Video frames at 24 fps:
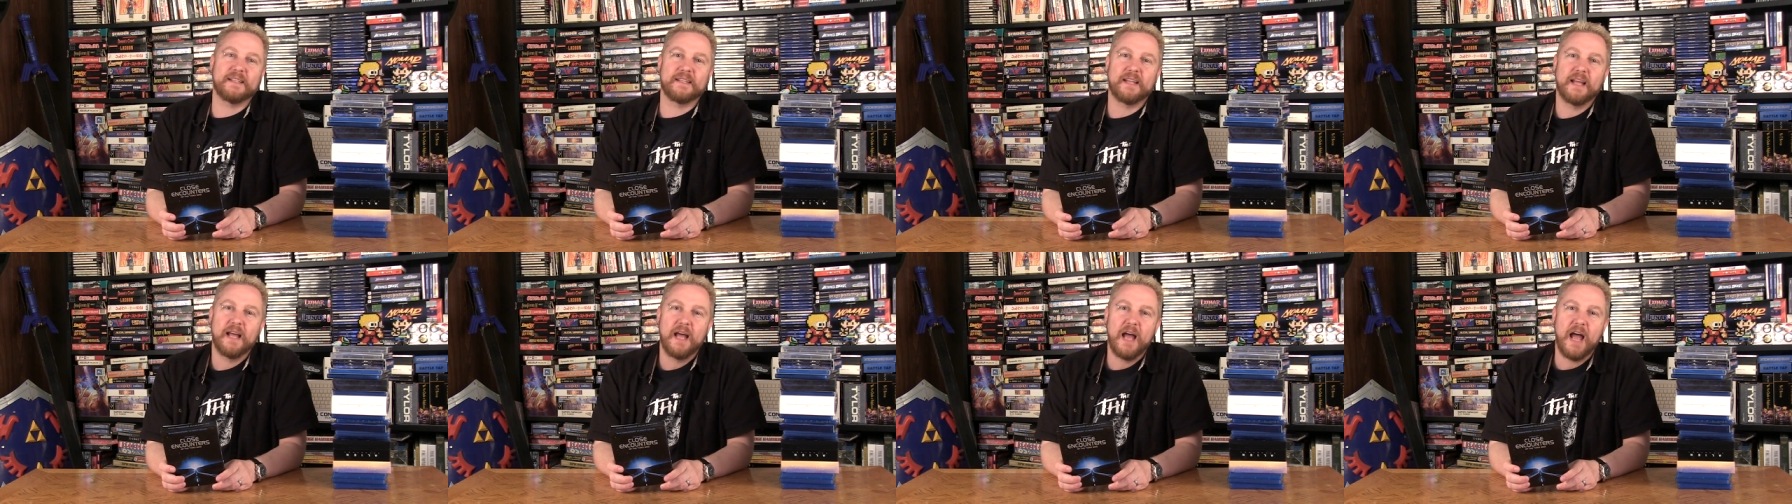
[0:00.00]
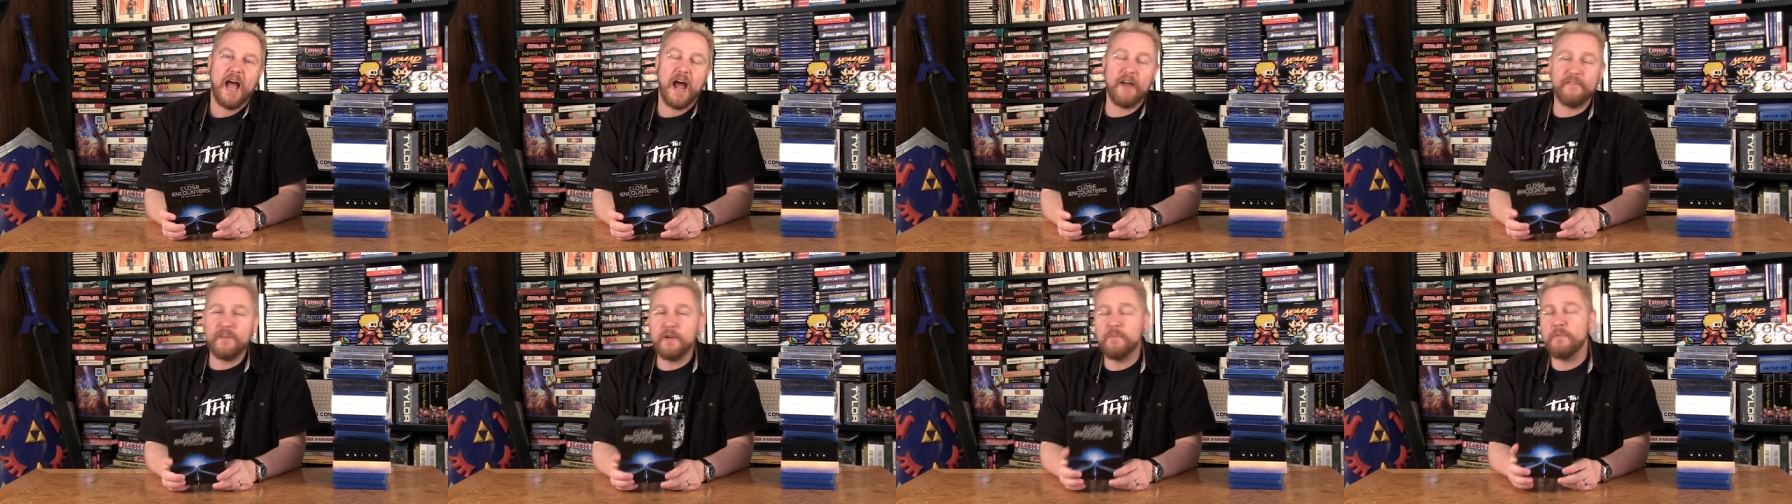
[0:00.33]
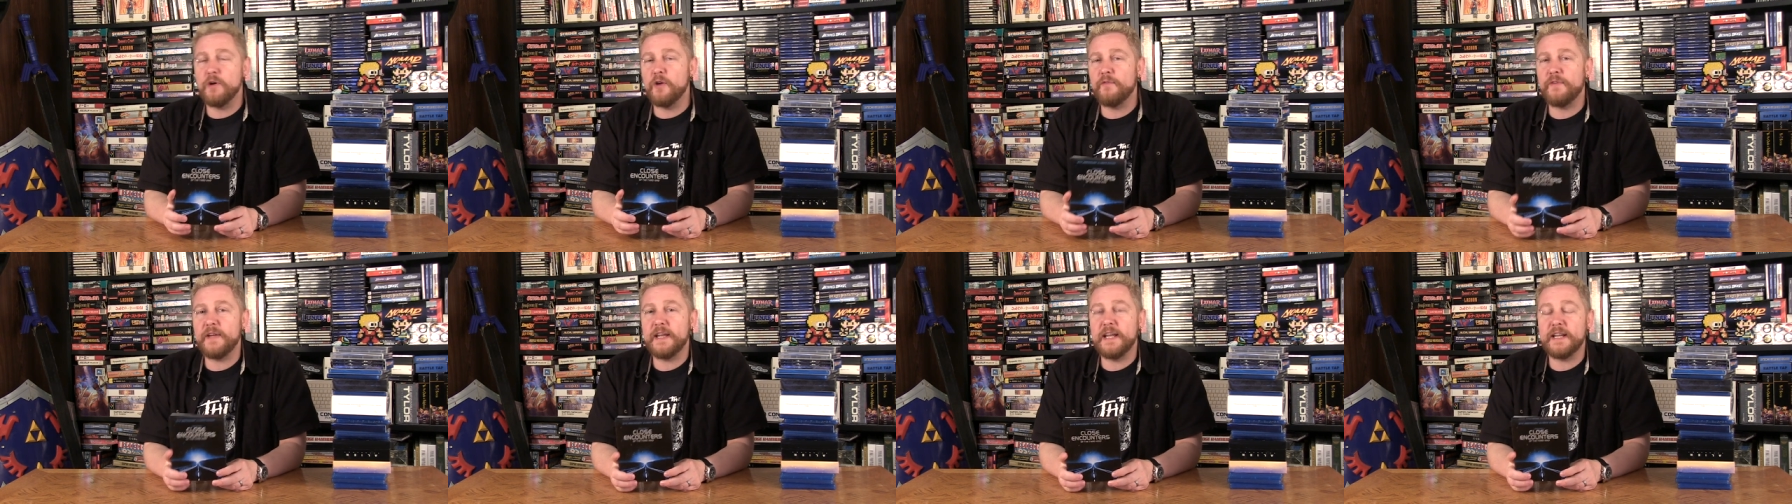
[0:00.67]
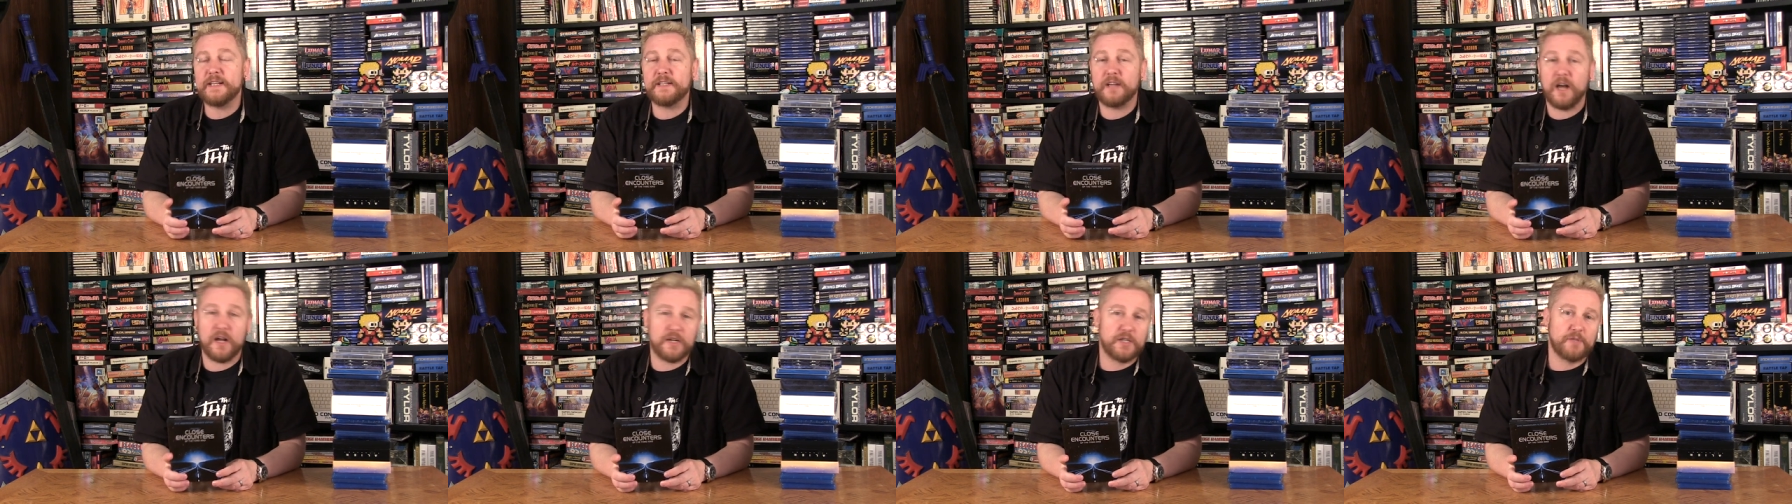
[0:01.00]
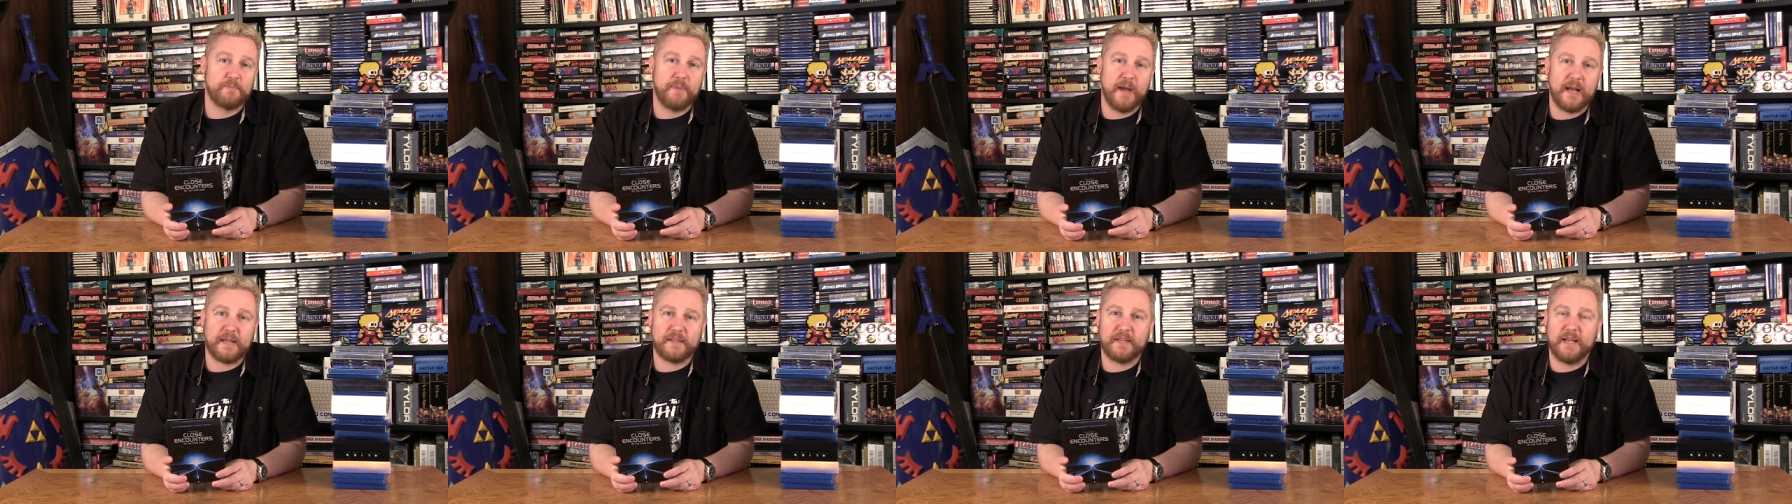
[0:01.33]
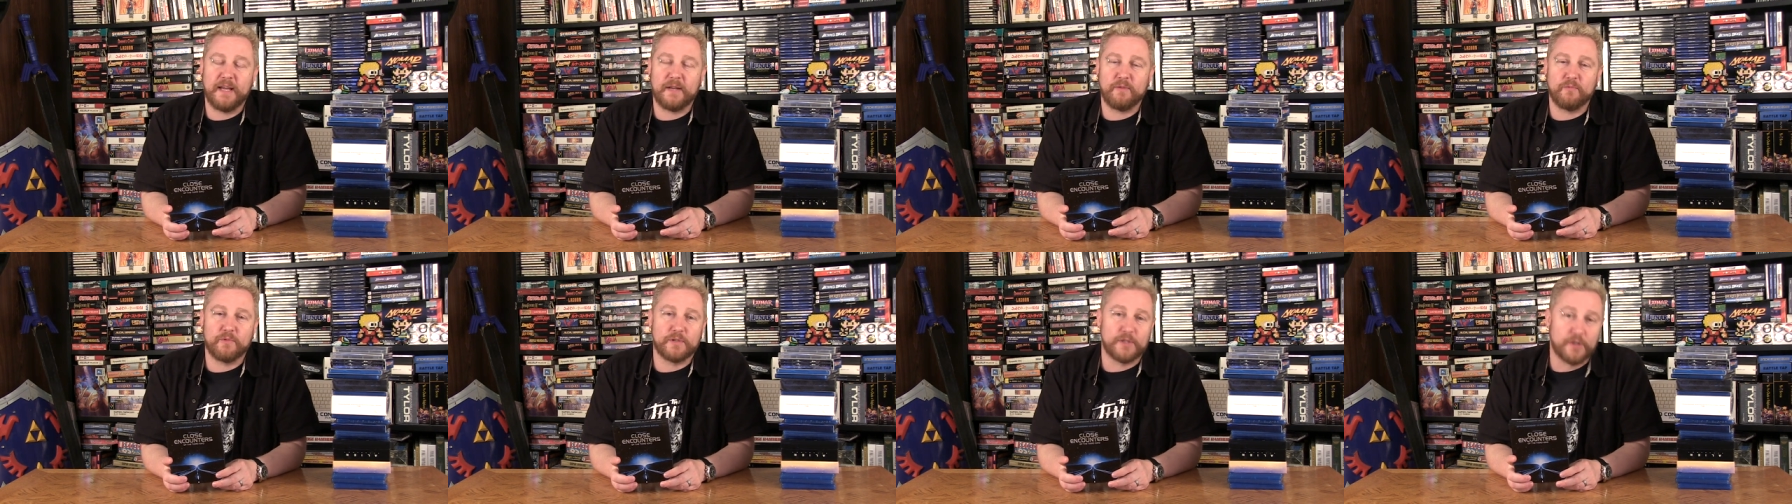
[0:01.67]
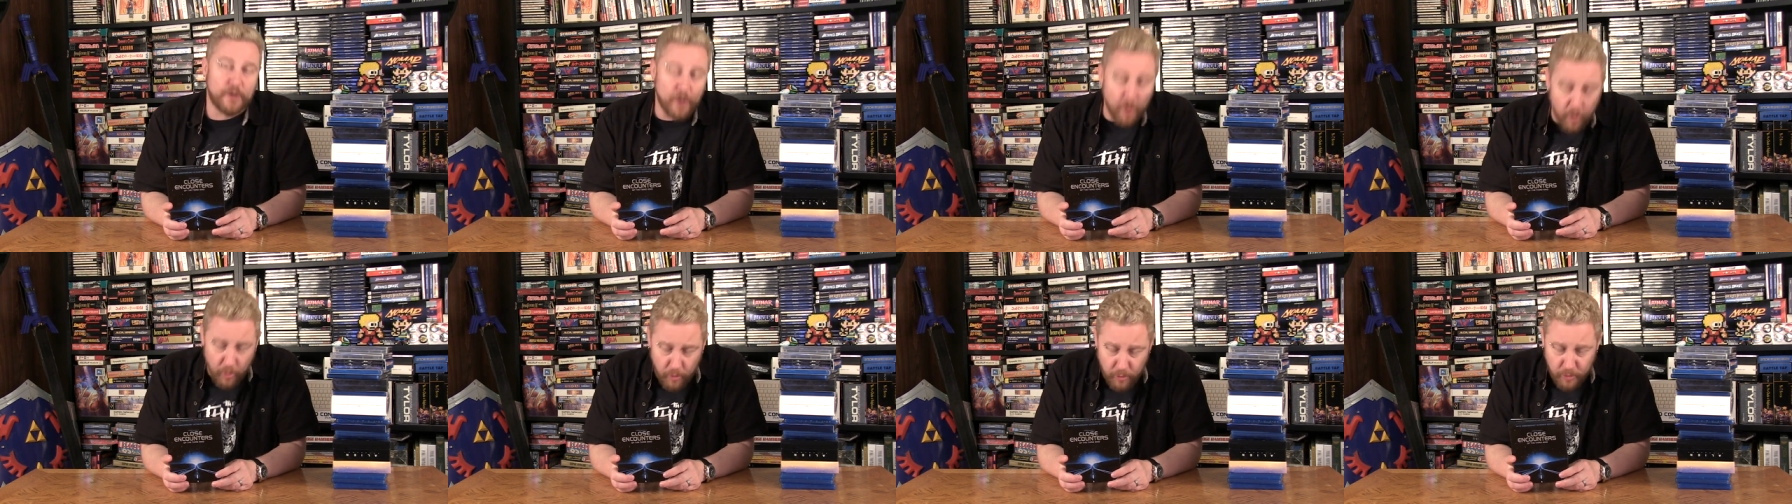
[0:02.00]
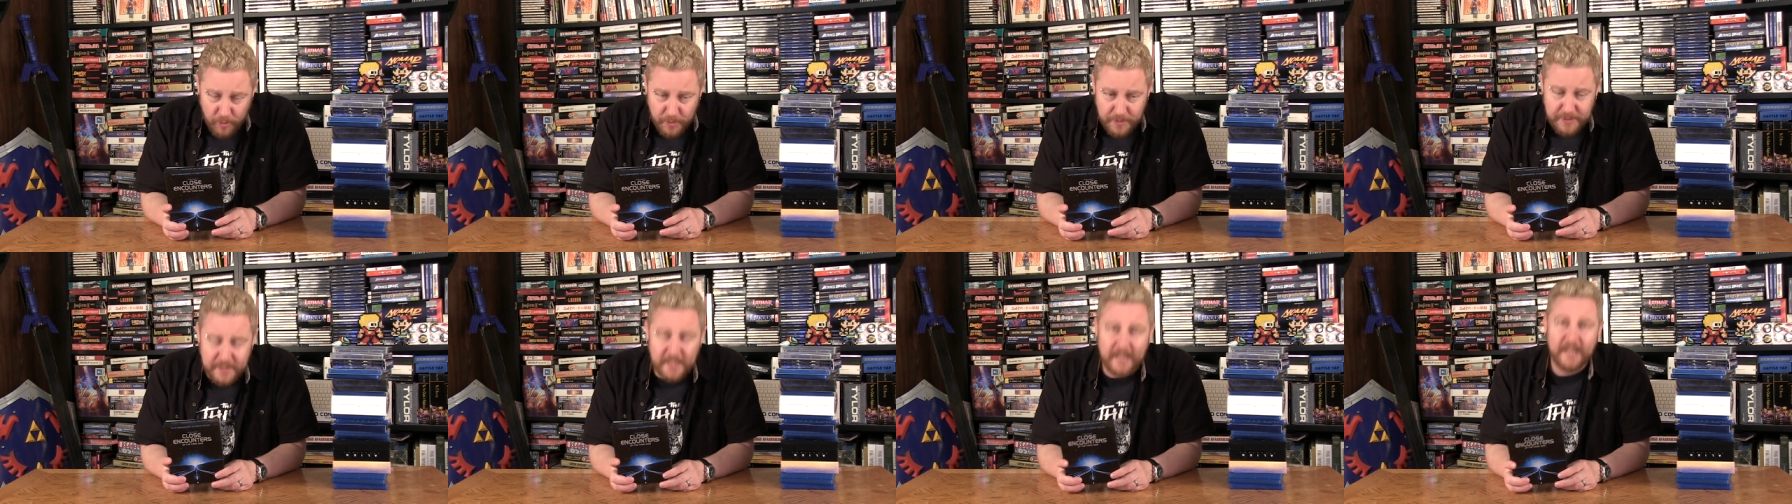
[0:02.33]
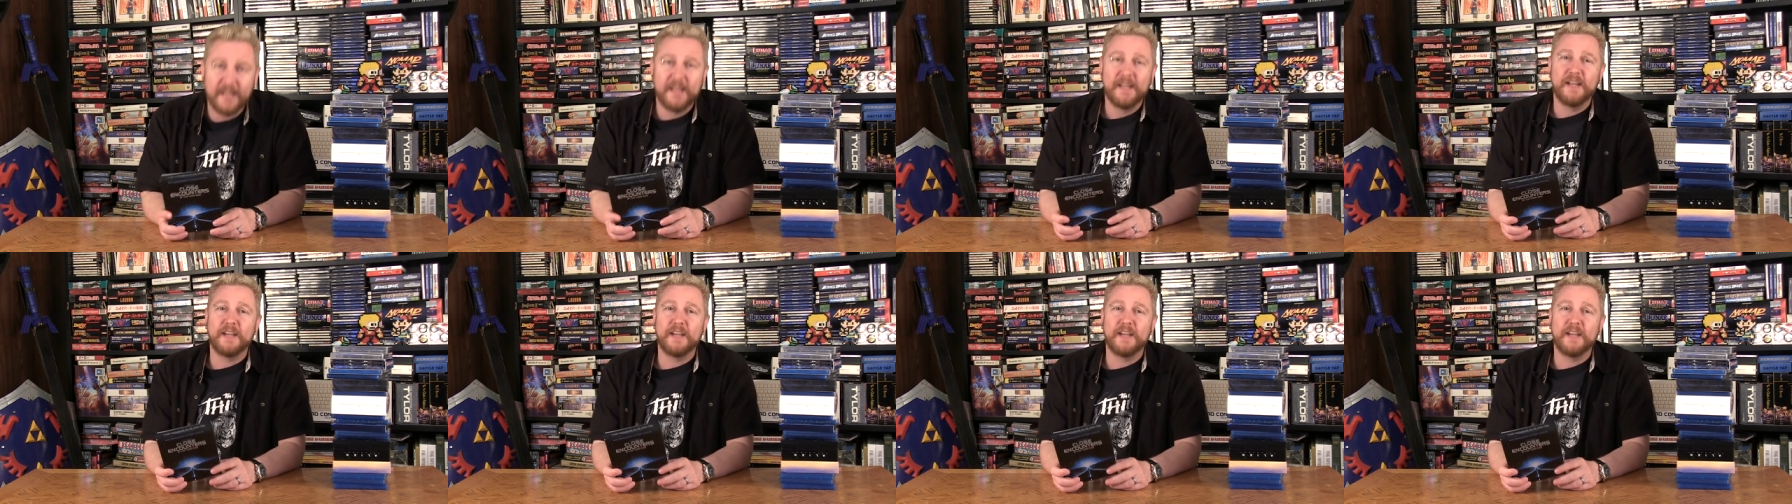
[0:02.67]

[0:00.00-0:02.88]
and every movie he touched back then was gold